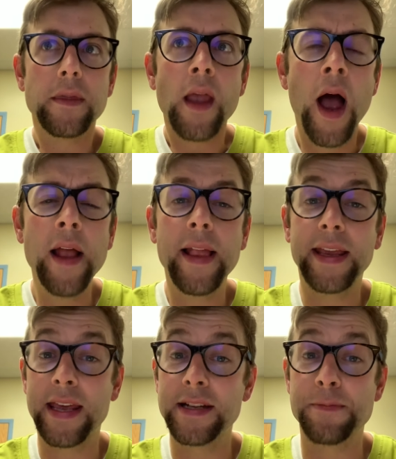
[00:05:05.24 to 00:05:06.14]
I let
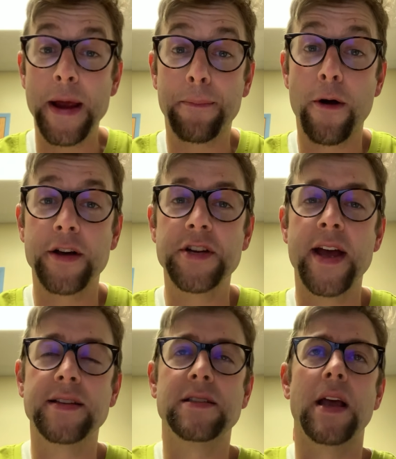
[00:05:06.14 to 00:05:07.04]
kids make
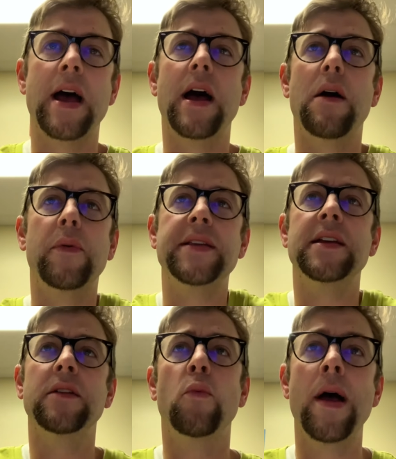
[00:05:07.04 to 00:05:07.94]
projects. We
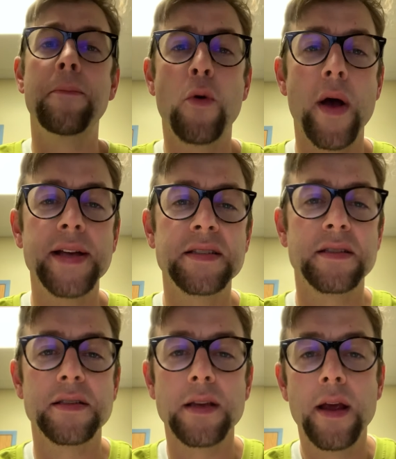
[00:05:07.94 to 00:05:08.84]
did web
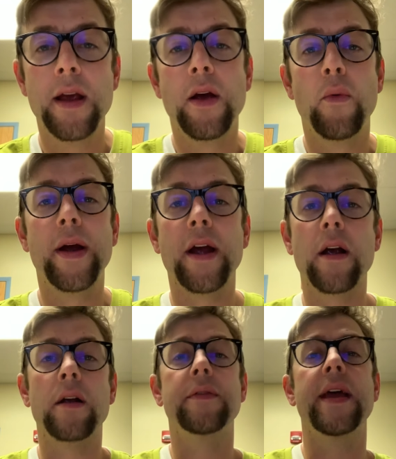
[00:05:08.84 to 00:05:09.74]
quests
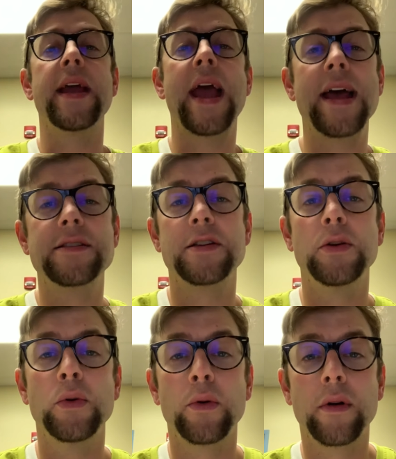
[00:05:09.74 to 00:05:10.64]
where they had
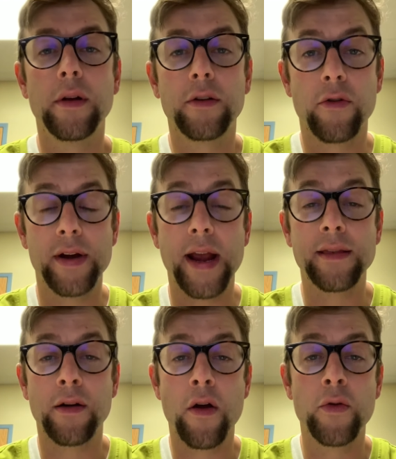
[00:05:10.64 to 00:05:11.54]
to create
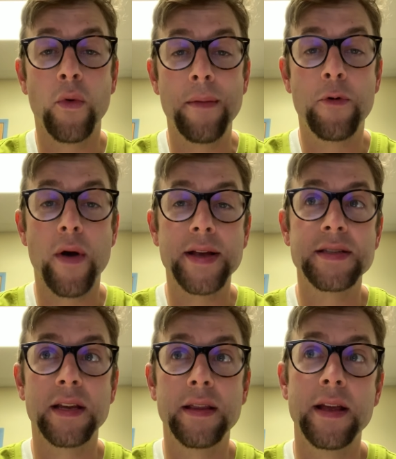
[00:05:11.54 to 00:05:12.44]
their own web
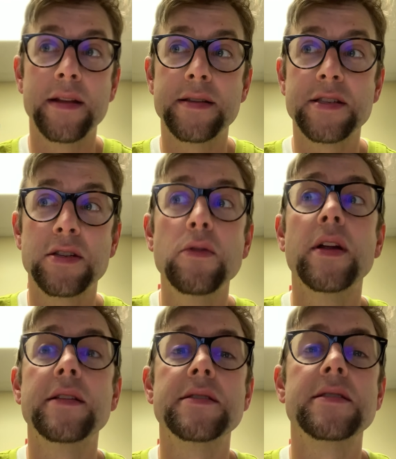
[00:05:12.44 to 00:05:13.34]
quest, and then
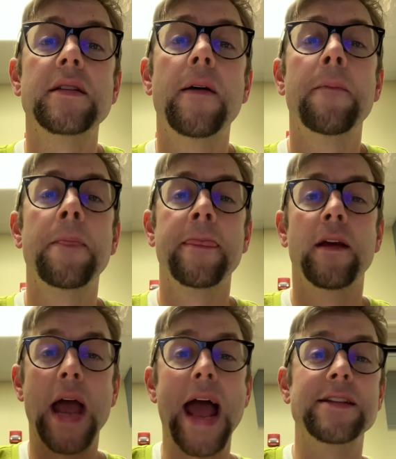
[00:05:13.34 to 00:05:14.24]
students
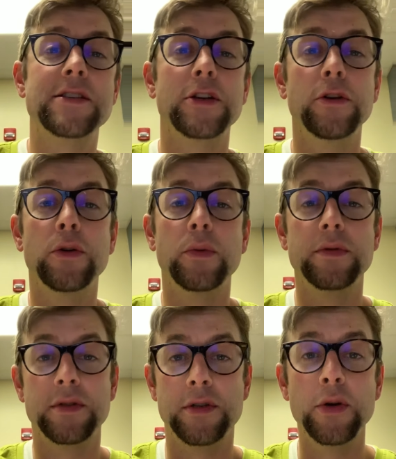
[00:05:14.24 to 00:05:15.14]
had to
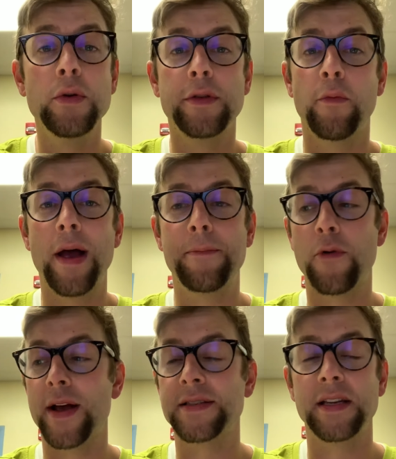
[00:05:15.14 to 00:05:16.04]
do the web
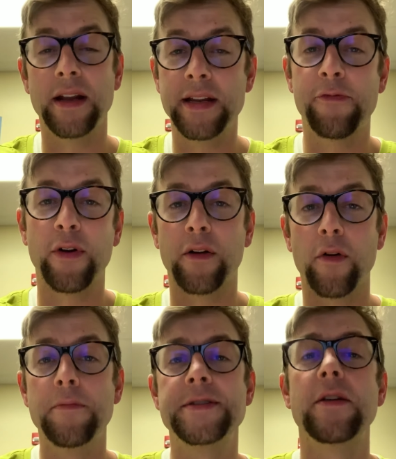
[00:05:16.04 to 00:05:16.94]
quest in a different
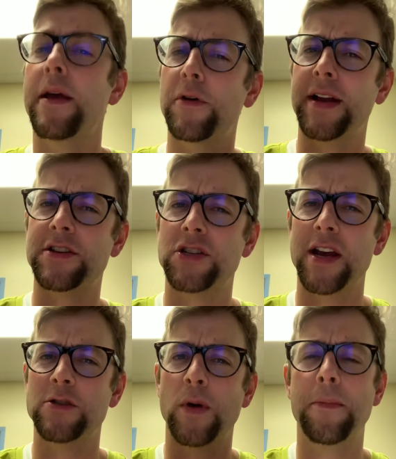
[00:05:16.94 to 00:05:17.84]
group, so they would
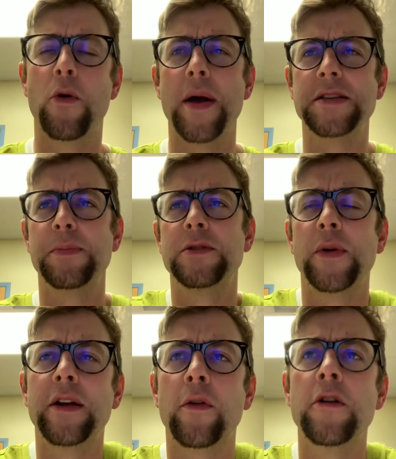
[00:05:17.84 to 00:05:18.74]
exchange web quests
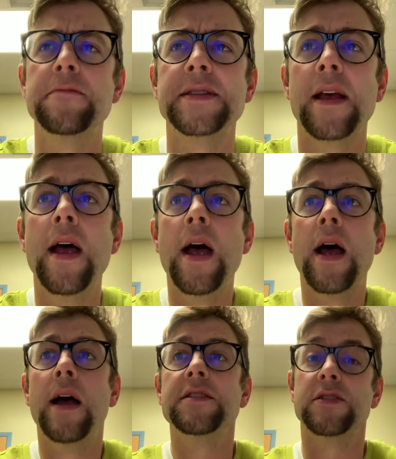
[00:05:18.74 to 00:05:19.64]
between groups.
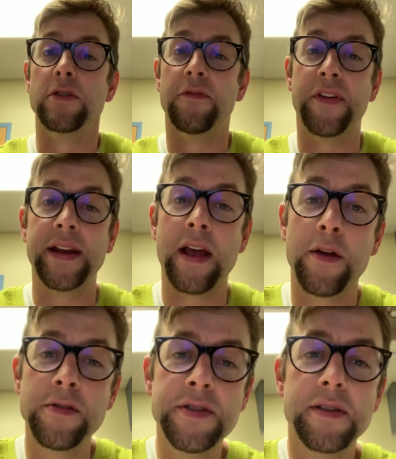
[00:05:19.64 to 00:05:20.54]
Student
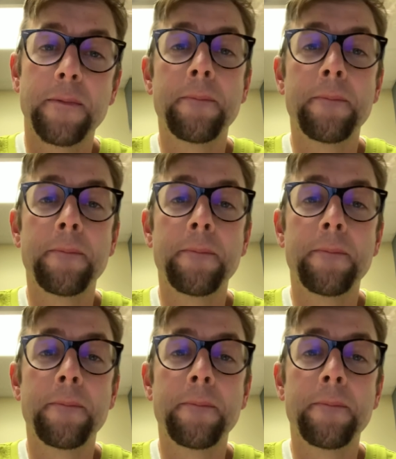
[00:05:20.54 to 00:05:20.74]
videos